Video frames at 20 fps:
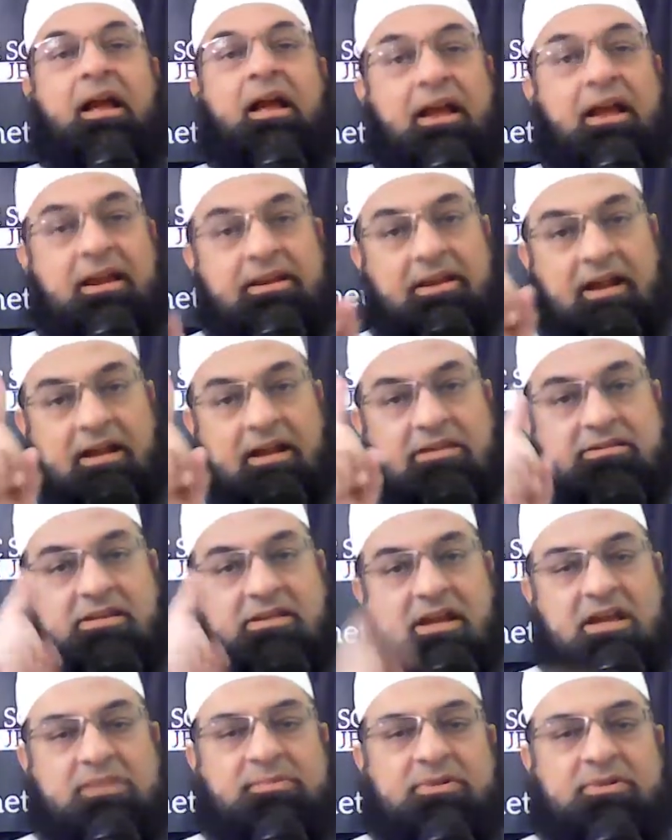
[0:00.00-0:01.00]
And
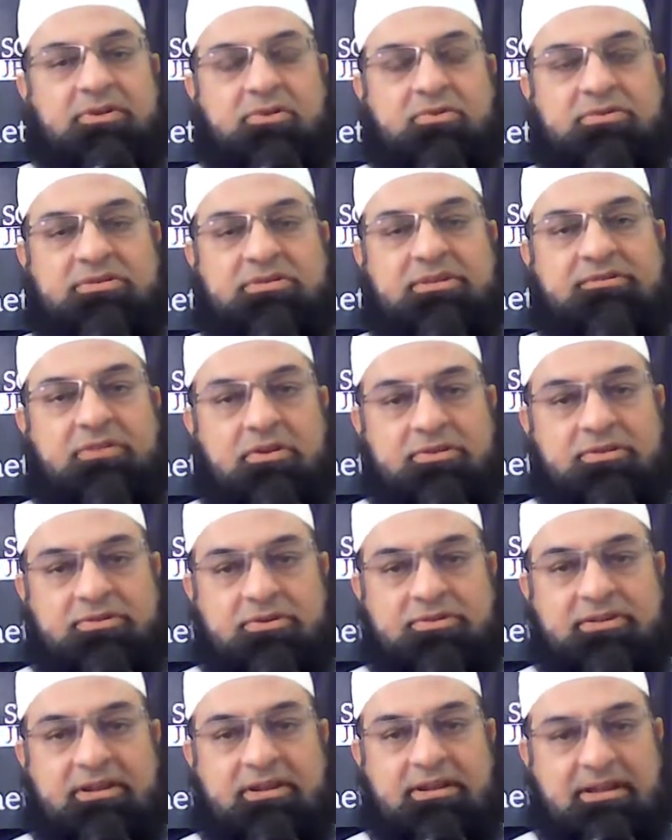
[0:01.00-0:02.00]
Hajjaj bin Yusuf,
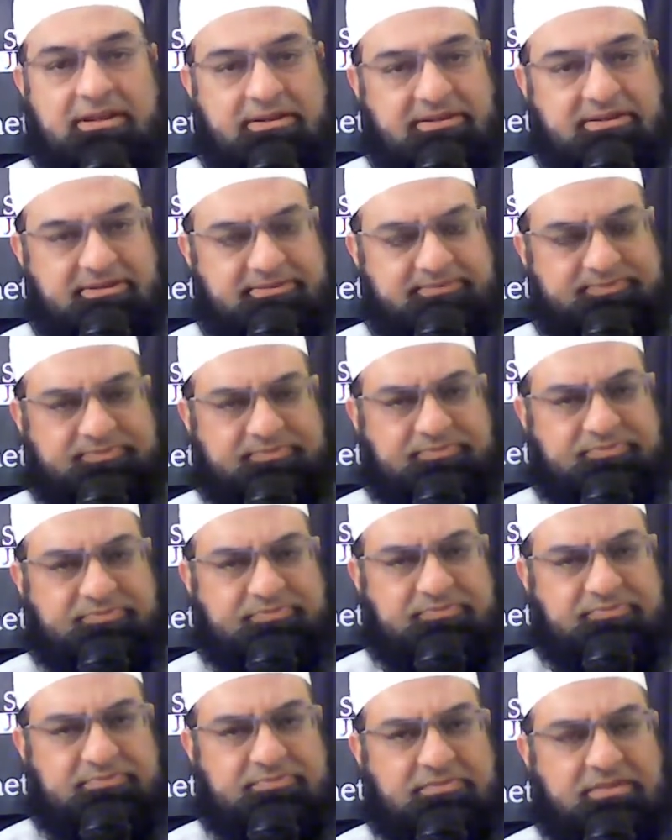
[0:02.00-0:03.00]
also the leader.
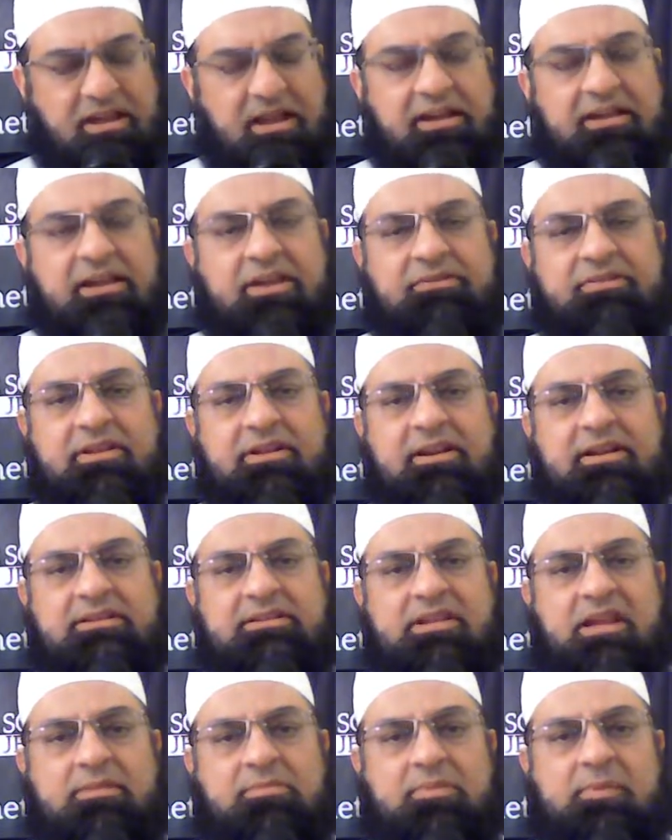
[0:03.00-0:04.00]
I give that
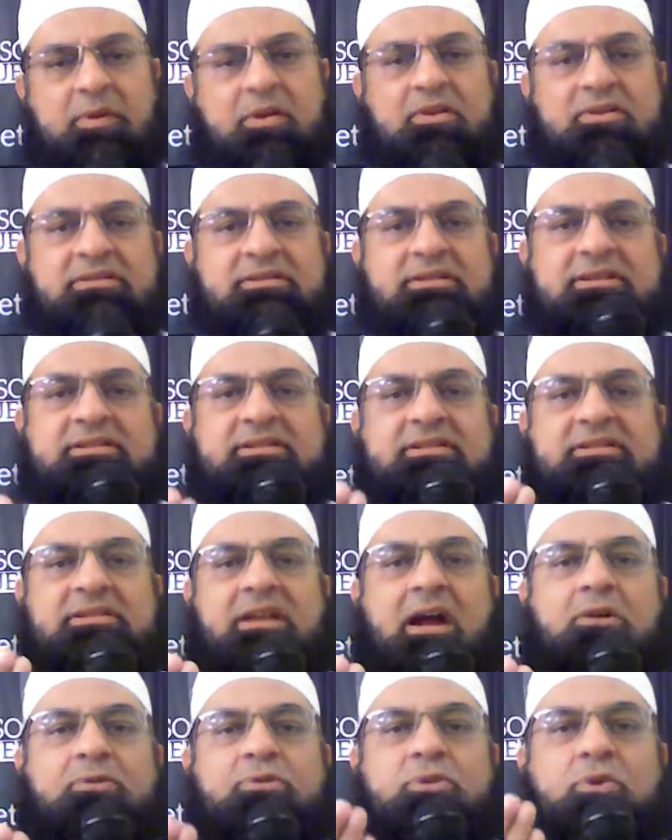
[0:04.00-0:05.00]
example because this is
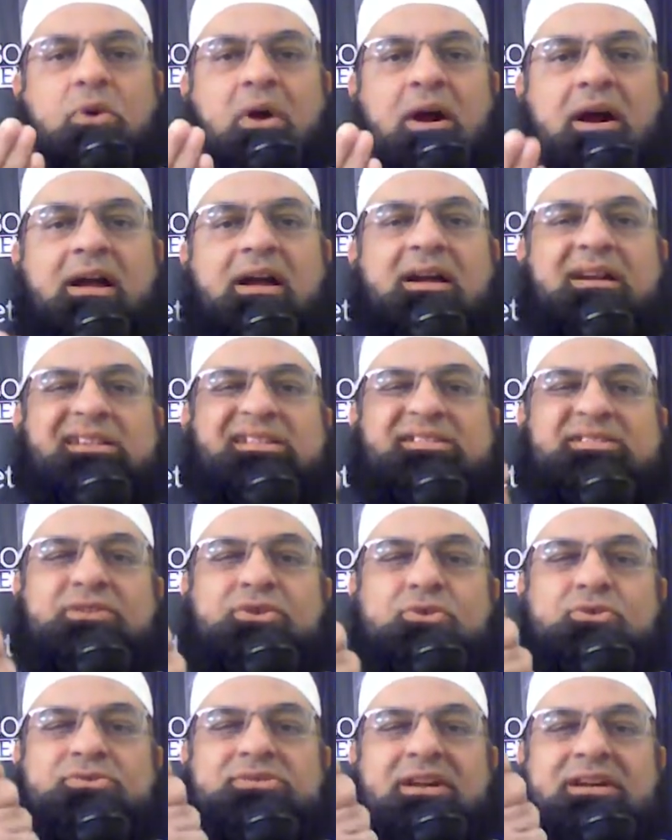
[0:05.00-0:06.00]
how dua is
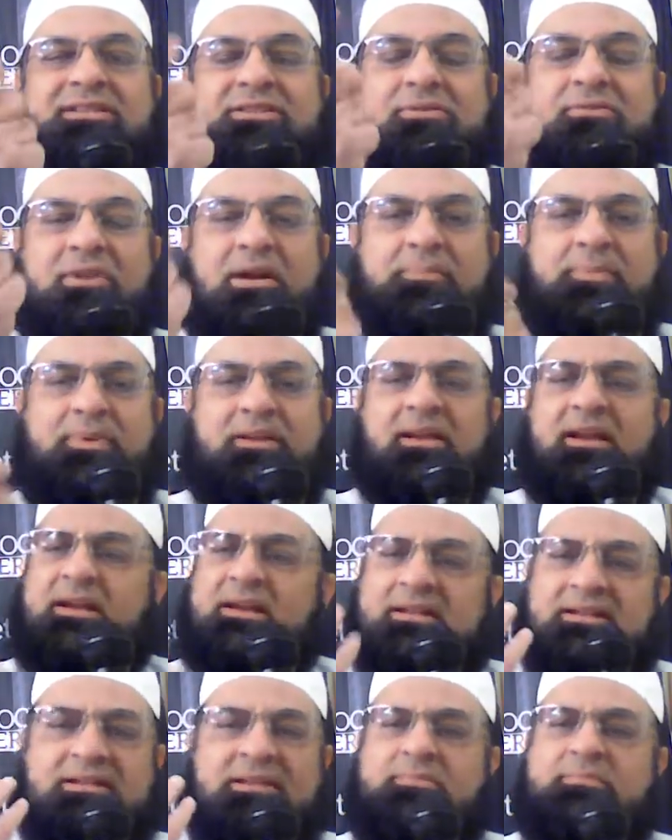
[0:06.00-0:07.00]
used as a weapon.
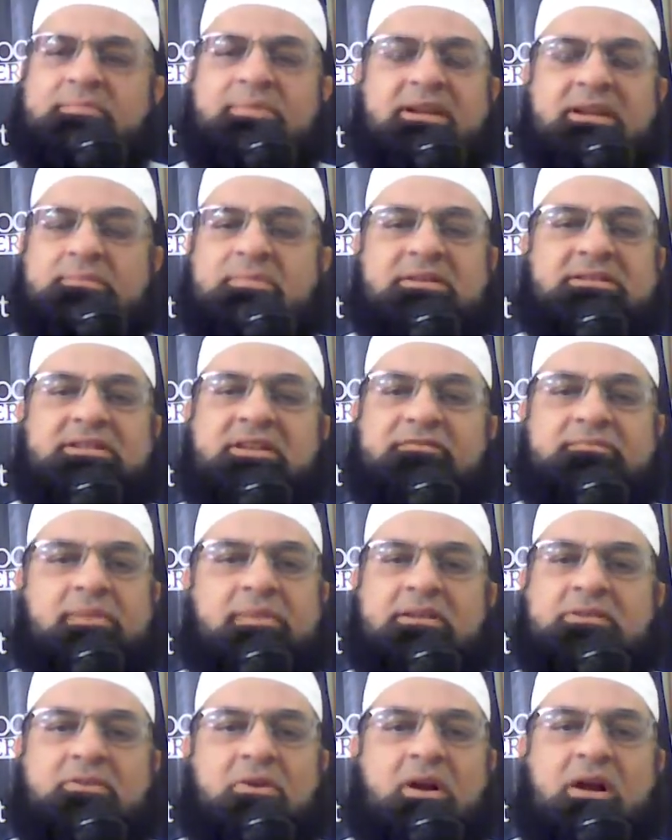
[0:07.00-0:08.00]
Somebody must have
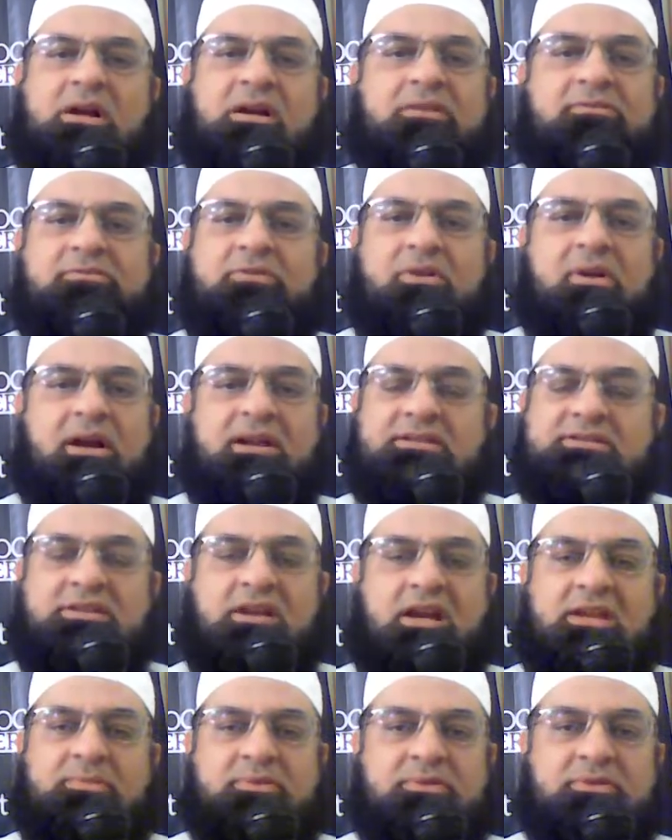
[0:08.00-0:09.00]
made dua for
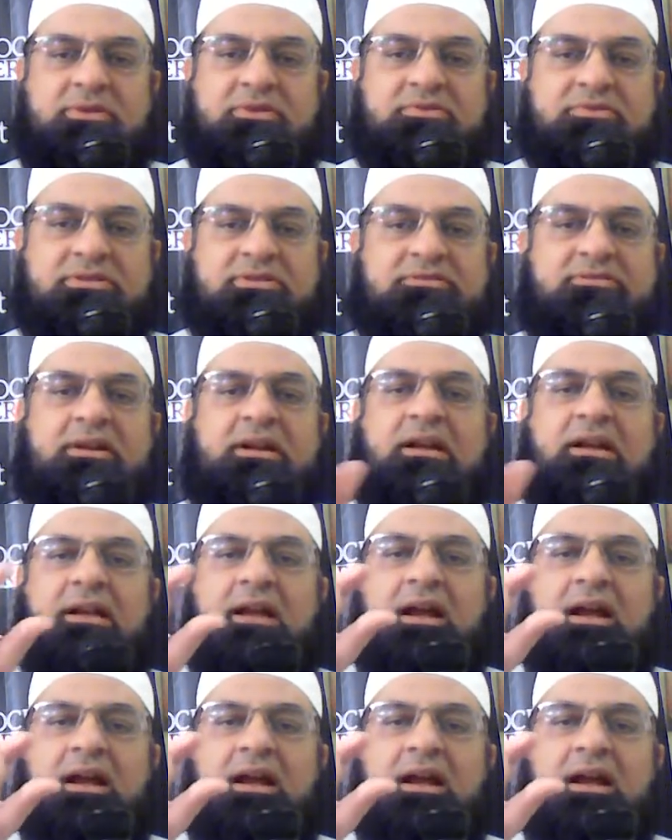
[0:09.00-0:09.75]
Hajjaj bin Yusuf,